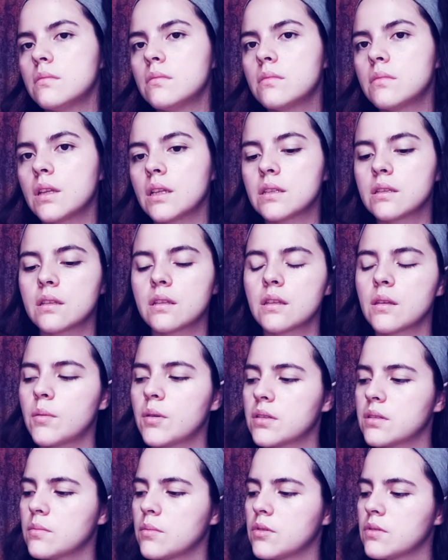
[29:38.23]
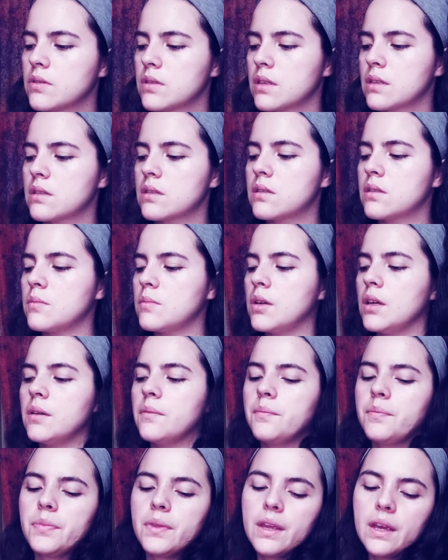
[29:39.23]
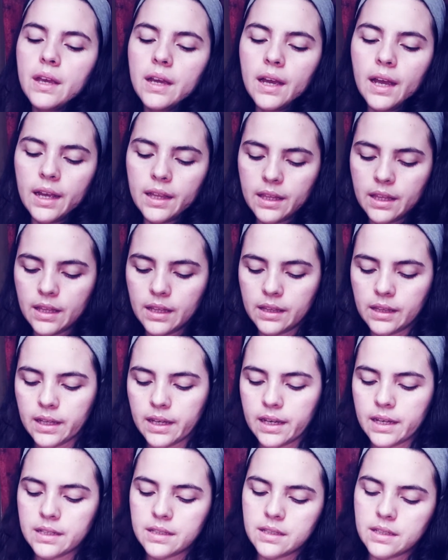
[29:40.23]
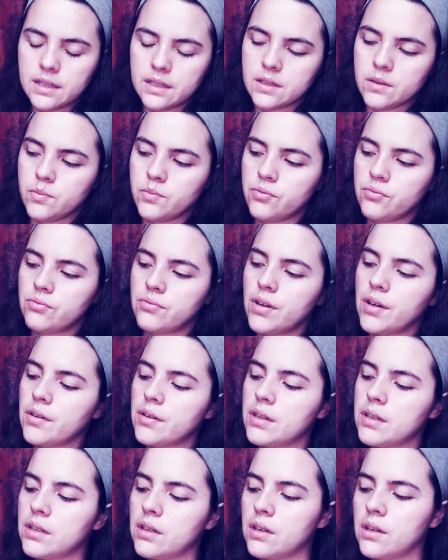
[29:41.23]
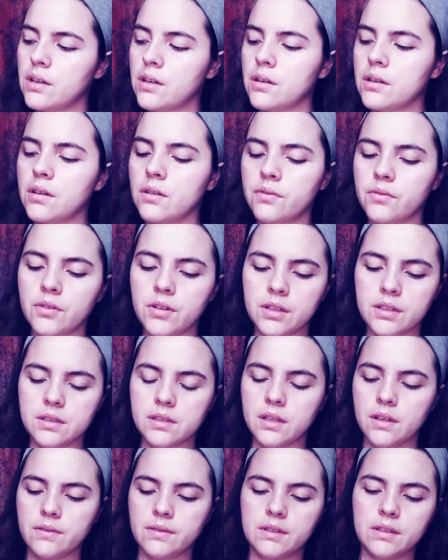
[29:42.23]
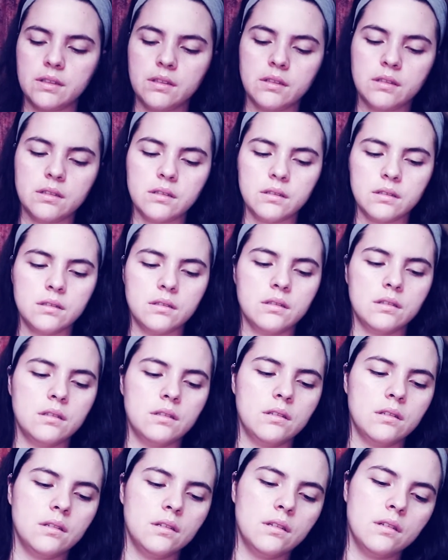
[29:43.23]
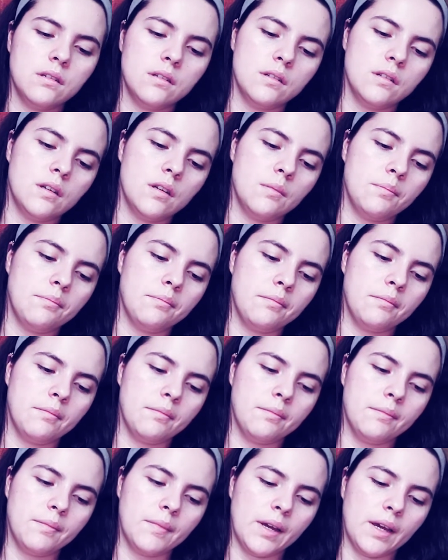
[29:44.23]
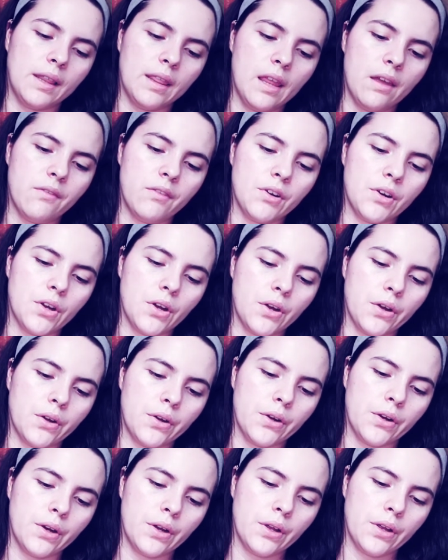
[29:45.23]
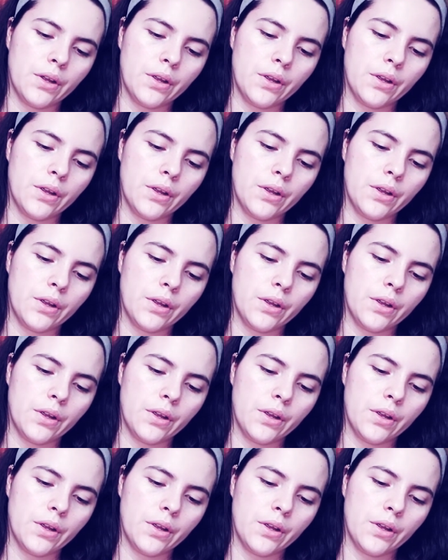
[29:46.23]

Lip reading: That's the thing that makes the most sense to me. And the last is Prairie Dog, a 47. My 11 card.